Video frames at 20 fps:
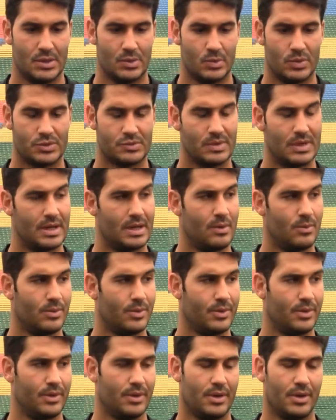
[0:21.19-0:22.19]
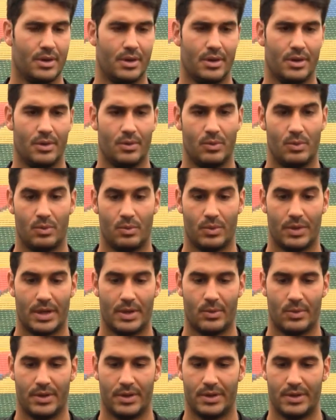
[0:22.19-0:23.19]
which route I wanted to go, what
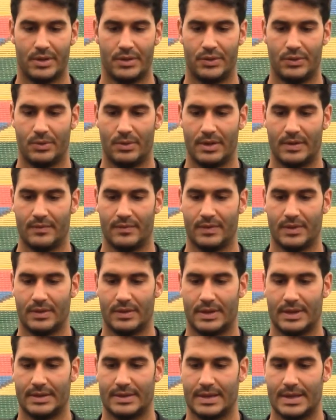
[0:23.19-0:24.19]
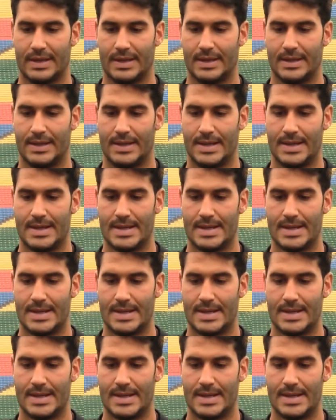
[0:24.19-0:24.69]
I wanted to do, and everything like that.